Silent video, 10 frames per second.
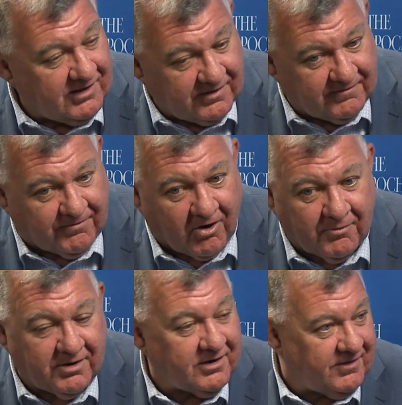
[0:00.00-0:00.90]

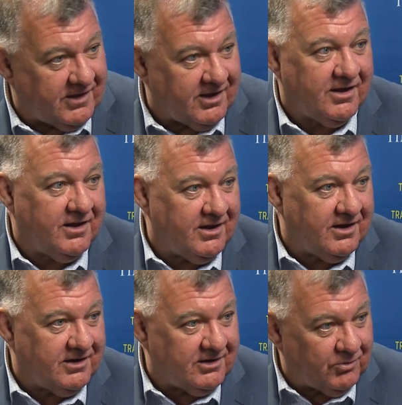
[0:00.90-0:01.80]
environment
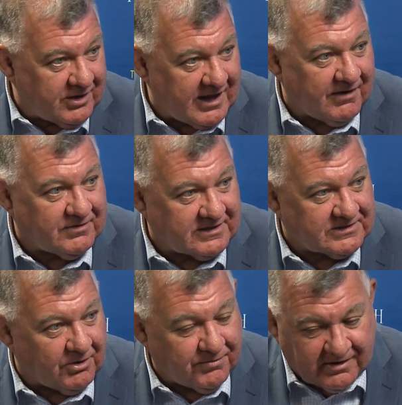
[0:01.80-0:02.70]
and looking after
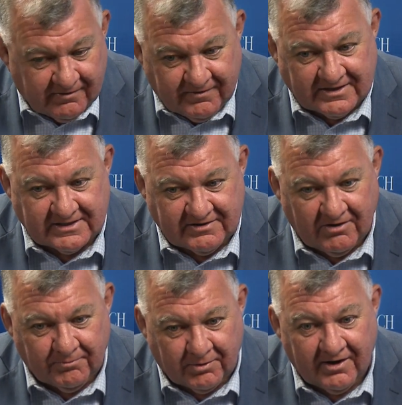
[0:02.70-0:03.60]
yourself and your fitness, your
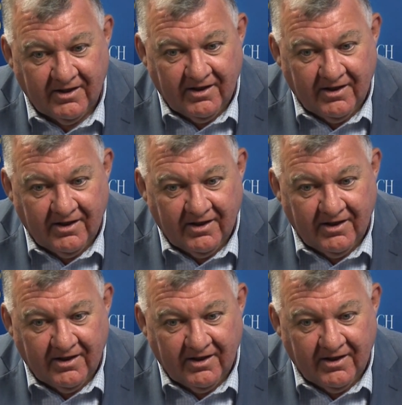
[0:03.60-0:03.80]
health body.